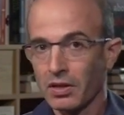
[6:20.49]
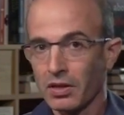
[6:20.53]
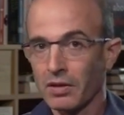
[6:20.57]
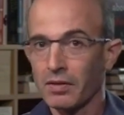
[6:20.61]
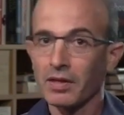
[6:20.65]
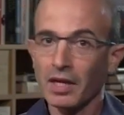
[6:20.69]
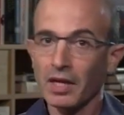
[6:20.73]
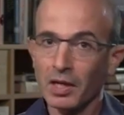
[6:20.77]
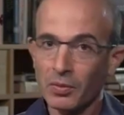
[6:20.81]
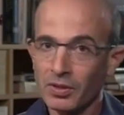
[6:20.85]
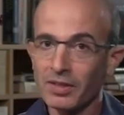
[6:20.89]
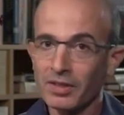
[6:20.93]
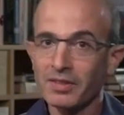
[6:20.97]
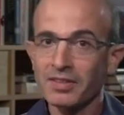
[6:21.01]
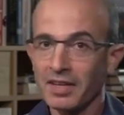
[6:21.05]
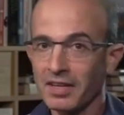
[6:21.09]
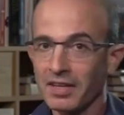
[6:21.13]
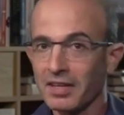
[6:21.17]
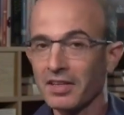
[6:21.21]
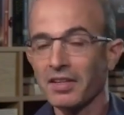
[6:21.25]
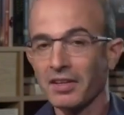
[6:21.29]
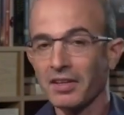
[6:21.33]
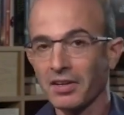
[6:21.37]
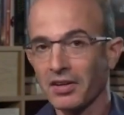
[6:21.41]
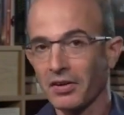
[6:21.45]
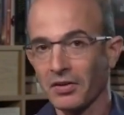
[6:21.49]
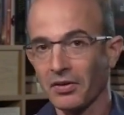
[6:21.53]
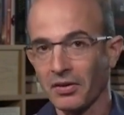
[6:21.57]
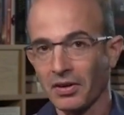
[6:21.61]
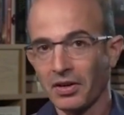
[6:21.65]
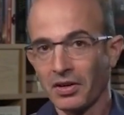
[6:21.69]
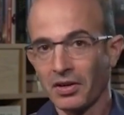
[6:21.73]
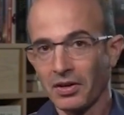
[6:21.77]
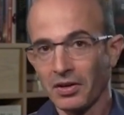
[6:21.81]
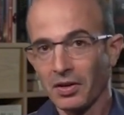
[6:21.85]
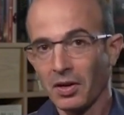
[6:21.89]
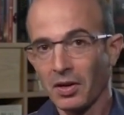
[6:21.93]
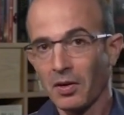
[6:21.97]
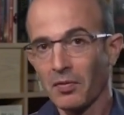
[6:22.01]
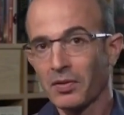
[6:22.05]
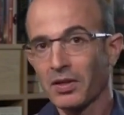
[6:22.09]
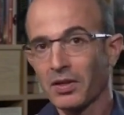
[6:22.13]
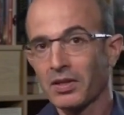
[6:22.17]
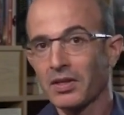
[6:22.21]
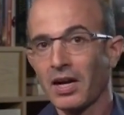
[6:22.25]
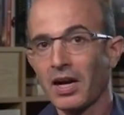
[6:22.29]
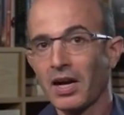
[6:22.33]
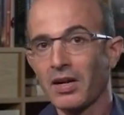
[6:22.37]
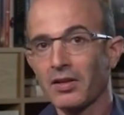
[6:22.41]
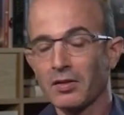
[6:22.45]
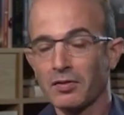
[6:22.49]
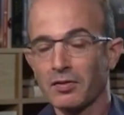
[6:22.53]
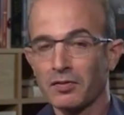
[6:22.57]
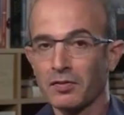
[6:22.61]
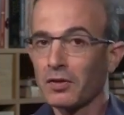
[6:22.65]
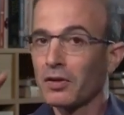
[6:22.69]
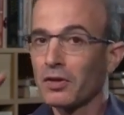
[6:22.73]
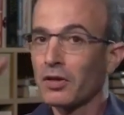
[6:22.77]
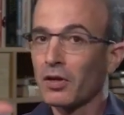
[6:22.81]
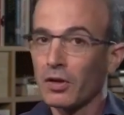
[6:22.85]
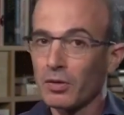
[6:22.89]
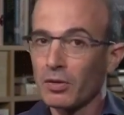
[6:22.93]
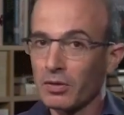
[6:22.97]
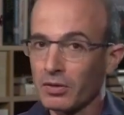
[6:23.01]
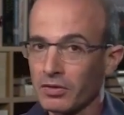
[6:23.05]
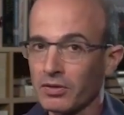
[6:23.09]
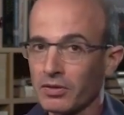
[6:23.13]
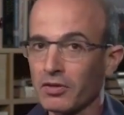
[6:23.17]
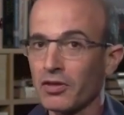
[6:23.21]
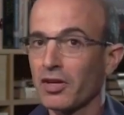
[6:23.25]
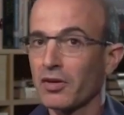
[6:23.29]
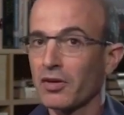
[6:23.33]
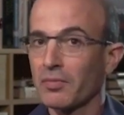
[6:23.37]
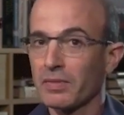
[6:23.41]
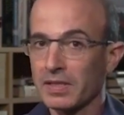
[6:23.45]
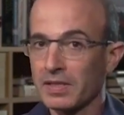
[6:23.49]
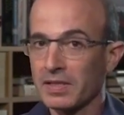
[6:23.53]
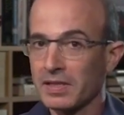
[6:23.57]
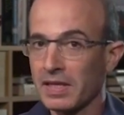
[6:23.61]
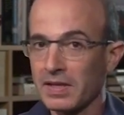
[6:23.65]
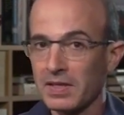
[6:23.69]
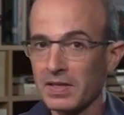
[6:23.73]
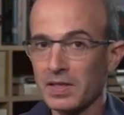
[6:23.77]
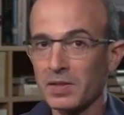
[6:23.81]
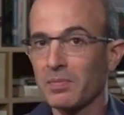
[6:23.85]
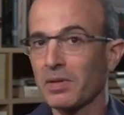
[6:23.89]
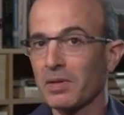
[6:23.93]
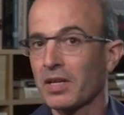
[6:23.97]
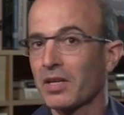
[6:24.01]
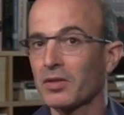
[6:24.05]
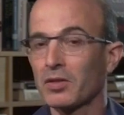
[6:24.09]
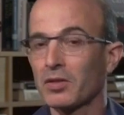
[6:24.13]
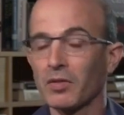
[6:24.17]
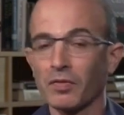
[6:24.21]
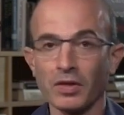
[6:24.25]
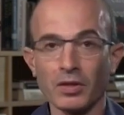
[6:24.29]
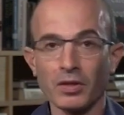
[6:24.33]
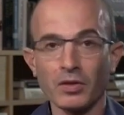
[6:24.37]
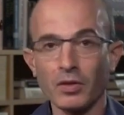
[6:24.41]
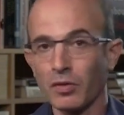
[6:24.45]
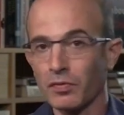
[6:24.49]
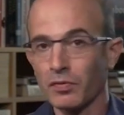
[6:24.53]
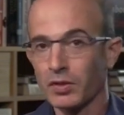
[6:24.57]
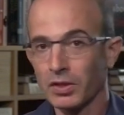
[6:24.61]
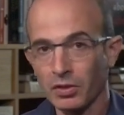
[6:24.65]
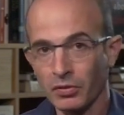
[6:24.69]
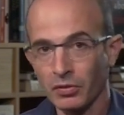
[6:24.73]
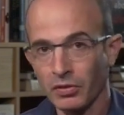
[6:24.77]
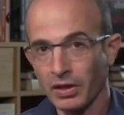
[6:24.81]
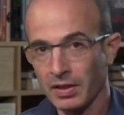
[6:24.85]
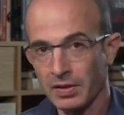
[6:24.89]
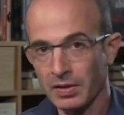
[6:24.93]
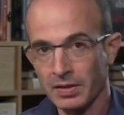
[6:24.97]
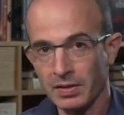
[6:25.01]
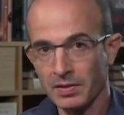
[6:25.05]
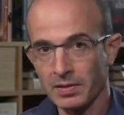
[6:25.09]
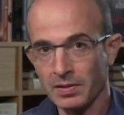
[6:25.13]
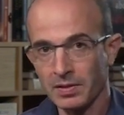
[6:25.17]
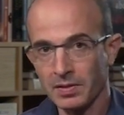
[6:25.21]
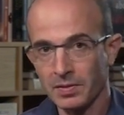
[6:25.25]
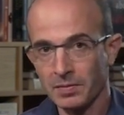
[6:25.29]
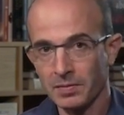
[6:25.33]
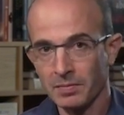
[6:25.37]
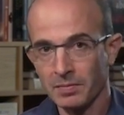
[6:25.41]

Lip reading: They will take care of the kind of long-term assessment of the COVID crisis.